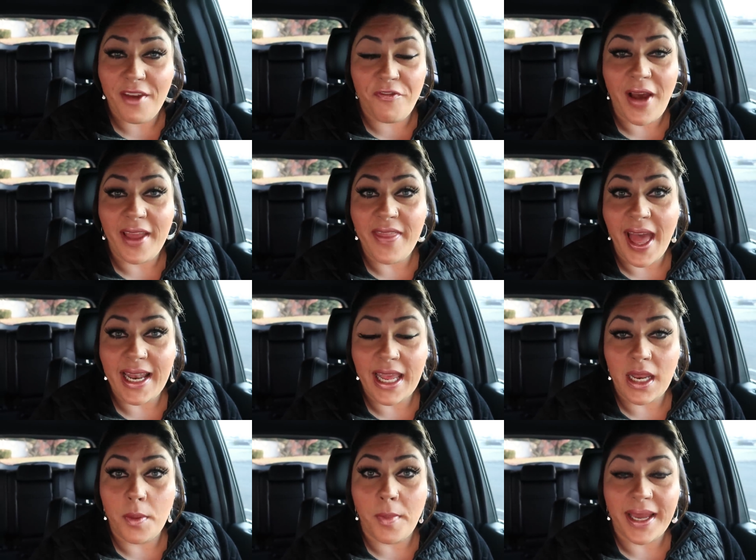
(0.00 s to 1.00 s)
I find that
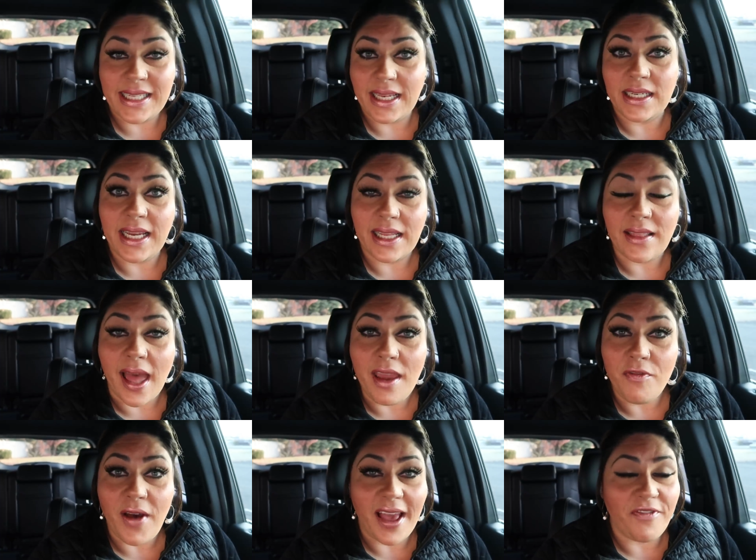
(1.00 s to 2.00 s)
in my day to day life.